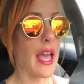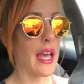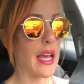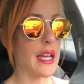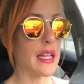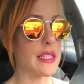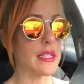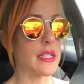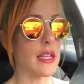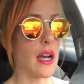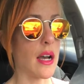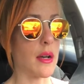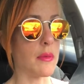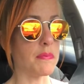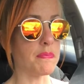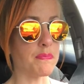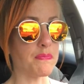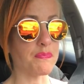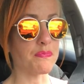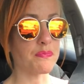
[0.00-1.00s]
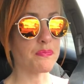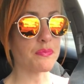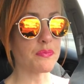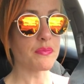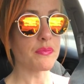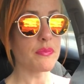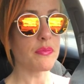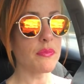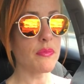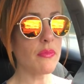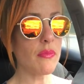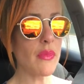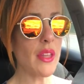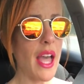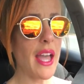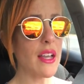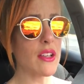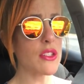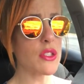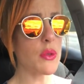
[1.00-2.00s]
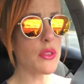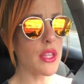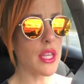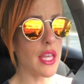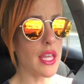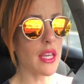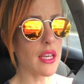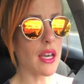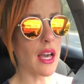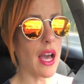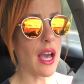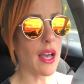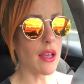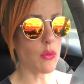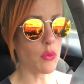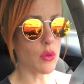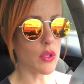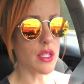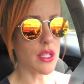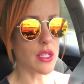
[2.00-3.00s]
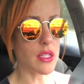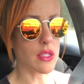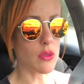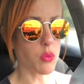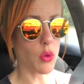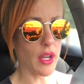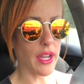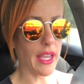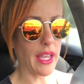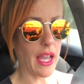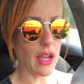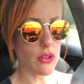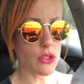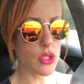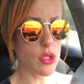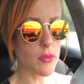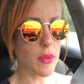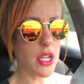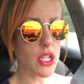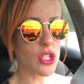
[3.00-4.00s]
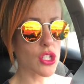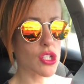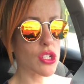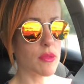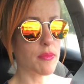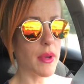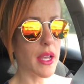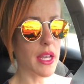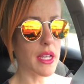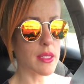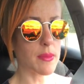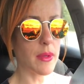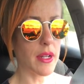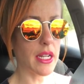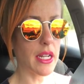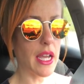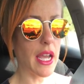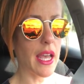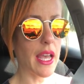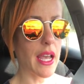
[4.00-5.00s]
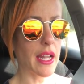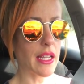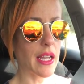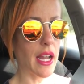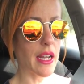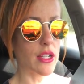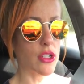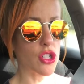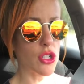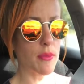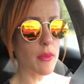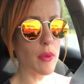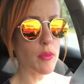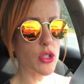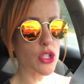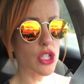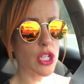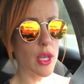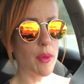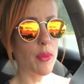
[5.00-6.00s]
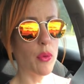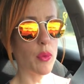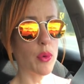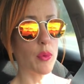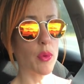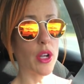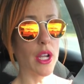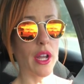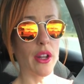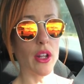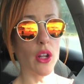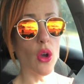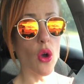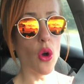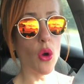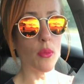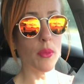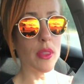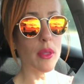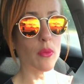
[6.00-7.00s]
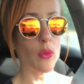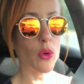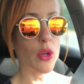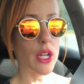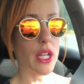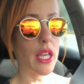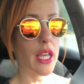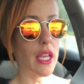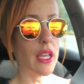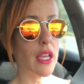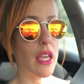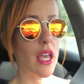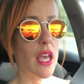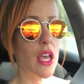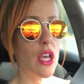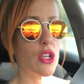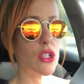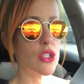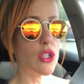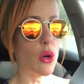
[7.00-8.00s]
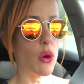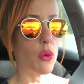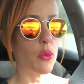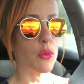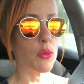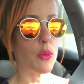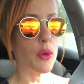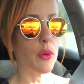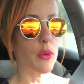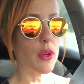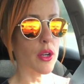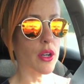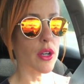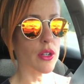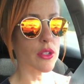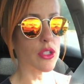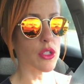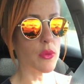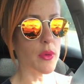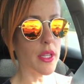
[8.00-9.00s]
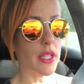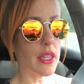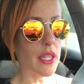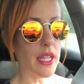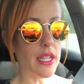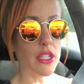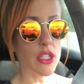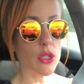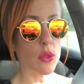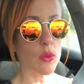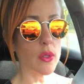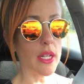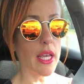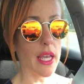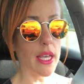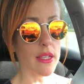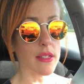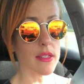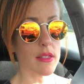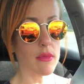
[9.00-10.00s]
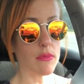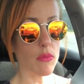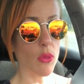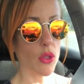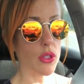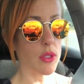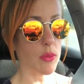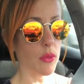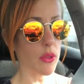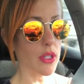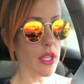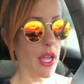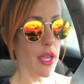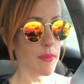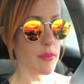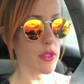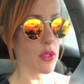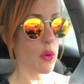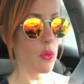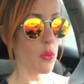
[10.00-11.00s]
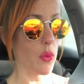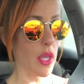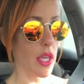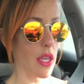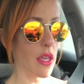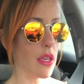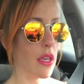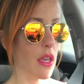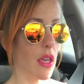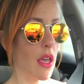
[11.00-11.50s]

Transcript: And, I also think I was working out too much. My husband and I had gotten a gym membership and we work out at home in the morning. So we were doing 2-a-days, multiple times a week.